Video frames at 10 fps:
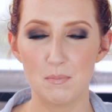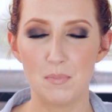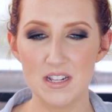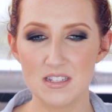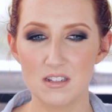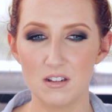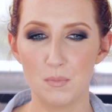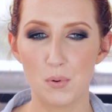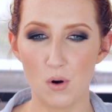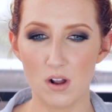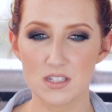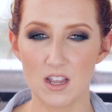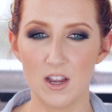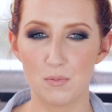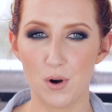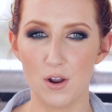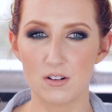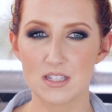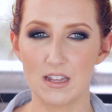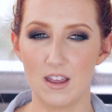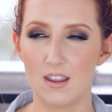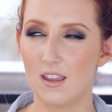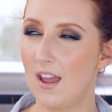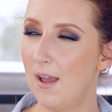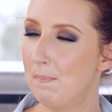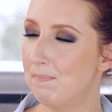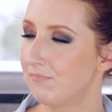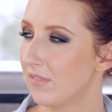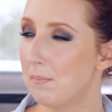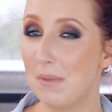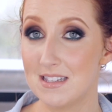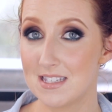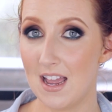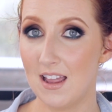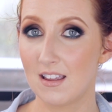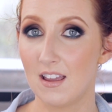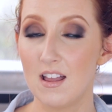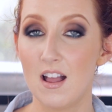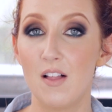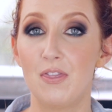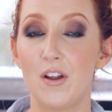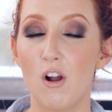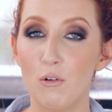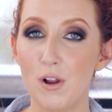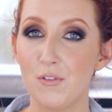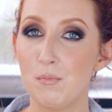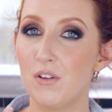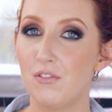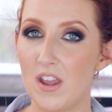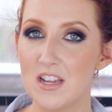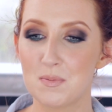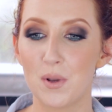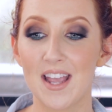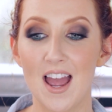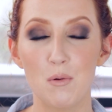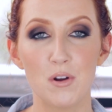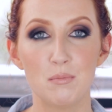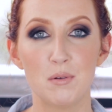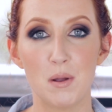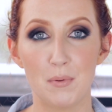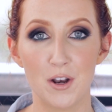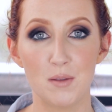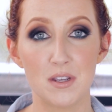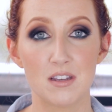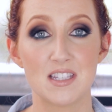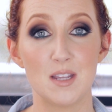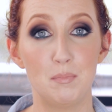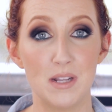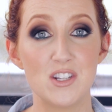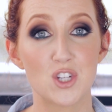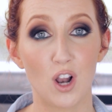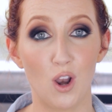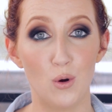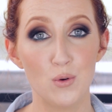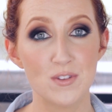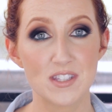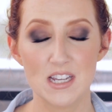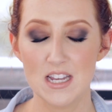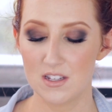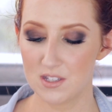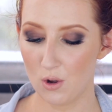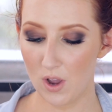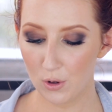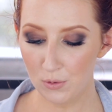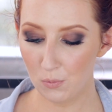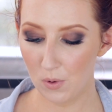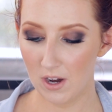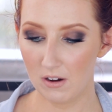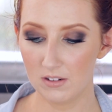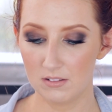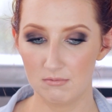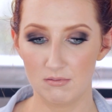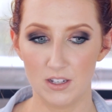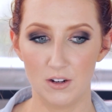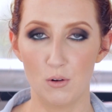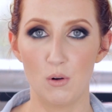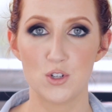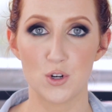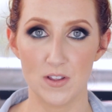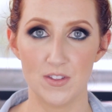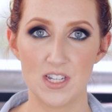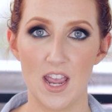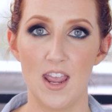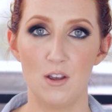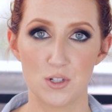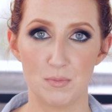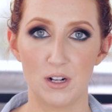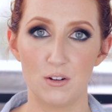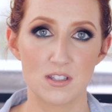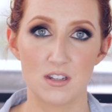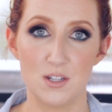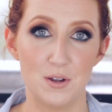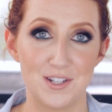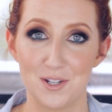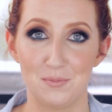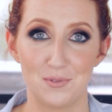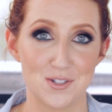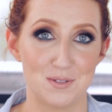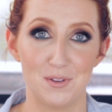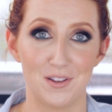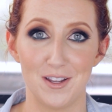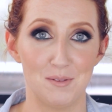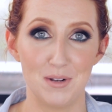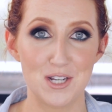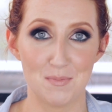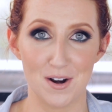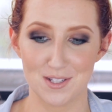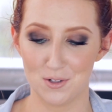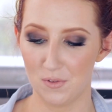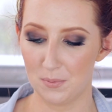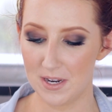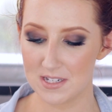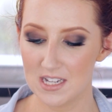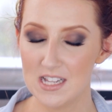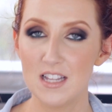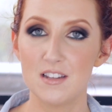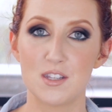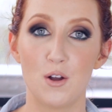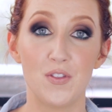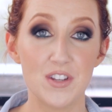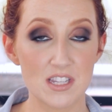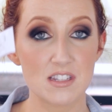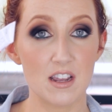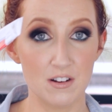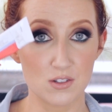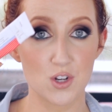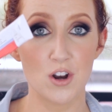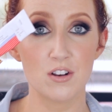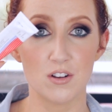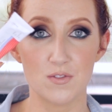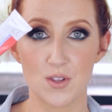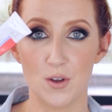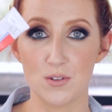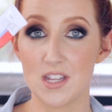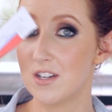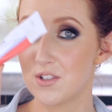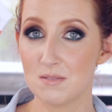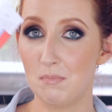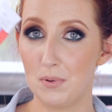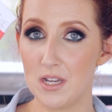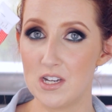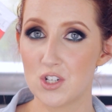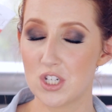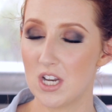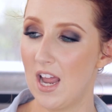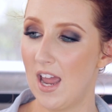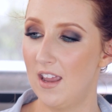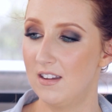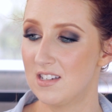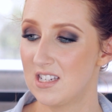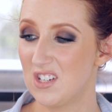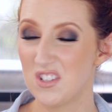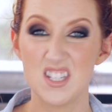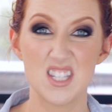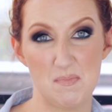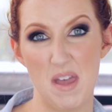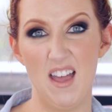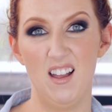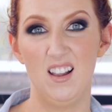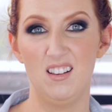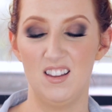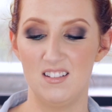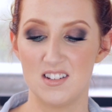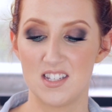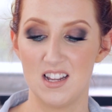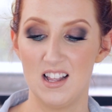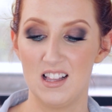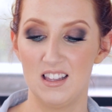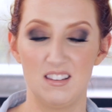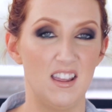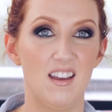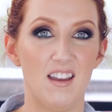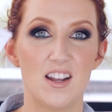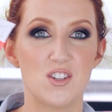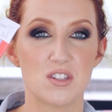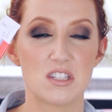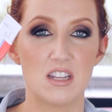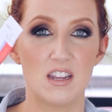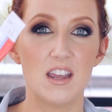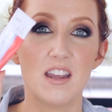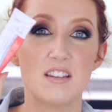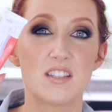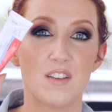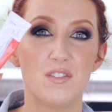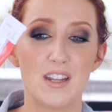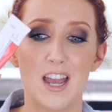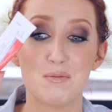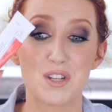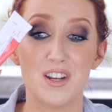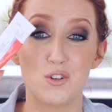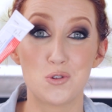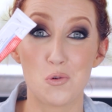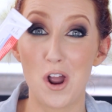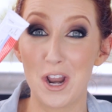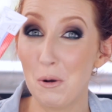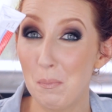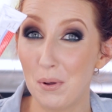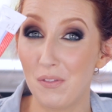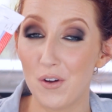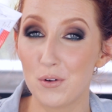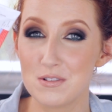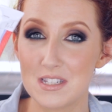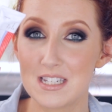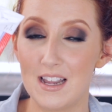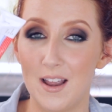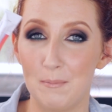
benzoyl peroxide products like Benzac, they're all right for my face, but I can't wear them on my body because they bleach clothes. So I couldn't wear it, you know, during the day under my clothes, because you end up just with like bleach marks all over the place. So this is an alternative to those, and it doesn't bleach and it doesn't smell, and yeah, it just it's definitely helped to kind of dry up those